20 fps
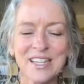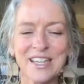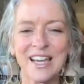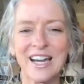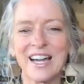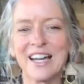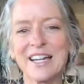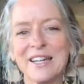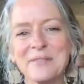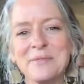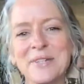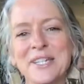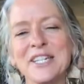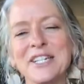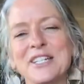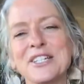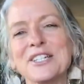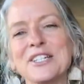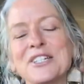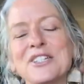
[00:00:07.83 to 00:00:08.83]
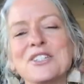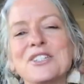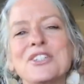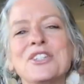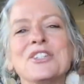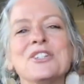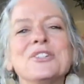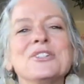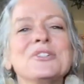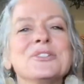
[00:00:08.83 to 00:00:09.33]
I am here
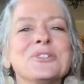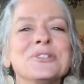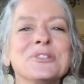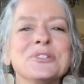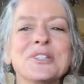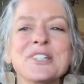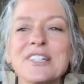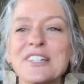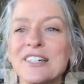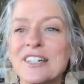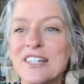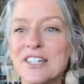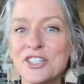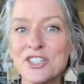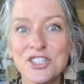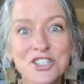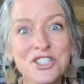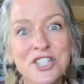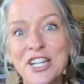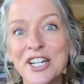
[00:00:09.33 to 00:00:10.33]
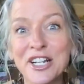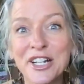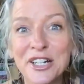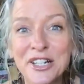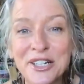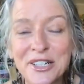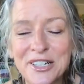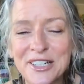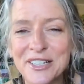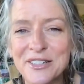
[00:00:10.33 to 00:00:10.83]
to share
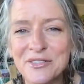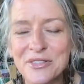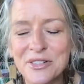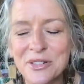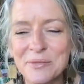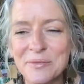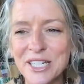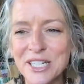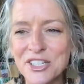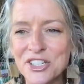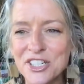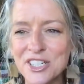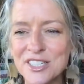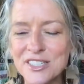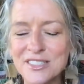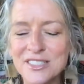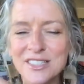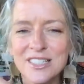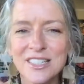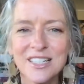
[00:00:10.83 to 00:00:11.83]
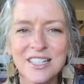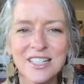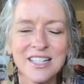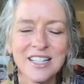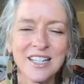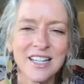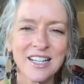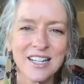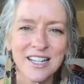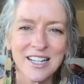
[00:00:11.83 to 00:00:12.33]
information
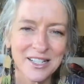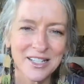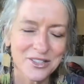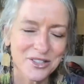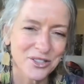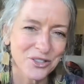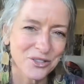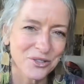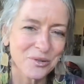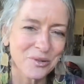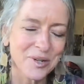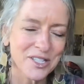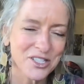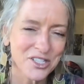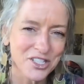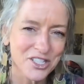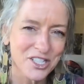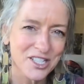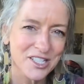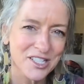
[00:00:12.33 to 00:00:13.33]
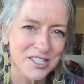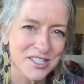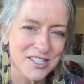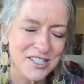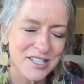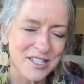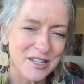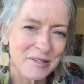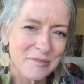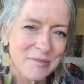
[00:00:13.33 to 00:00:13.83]
and answer questions
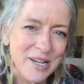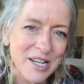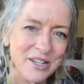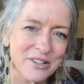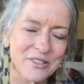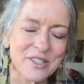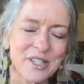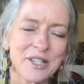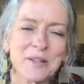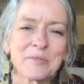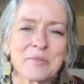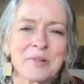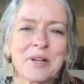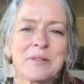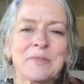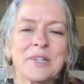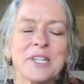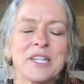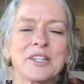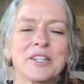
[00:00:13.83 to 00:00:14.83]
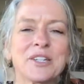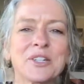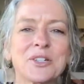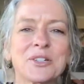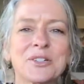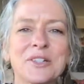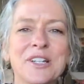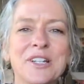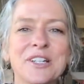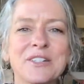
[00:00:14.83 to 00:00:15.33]
about the upcoming
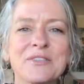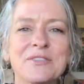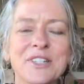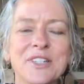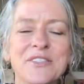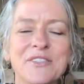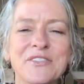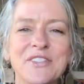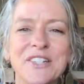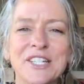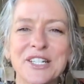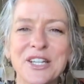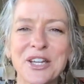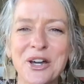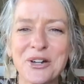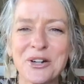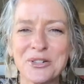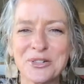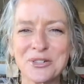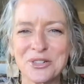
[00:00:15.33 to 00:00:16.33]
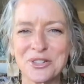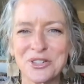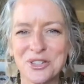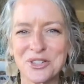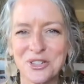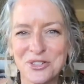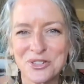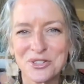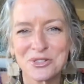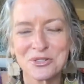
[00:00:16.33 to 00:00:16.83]
Creatively Fit Coach
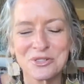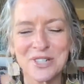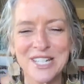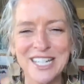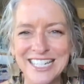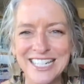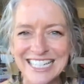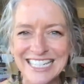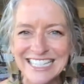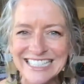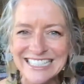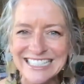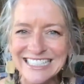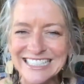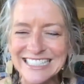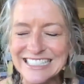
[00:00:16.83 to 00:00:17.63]
training.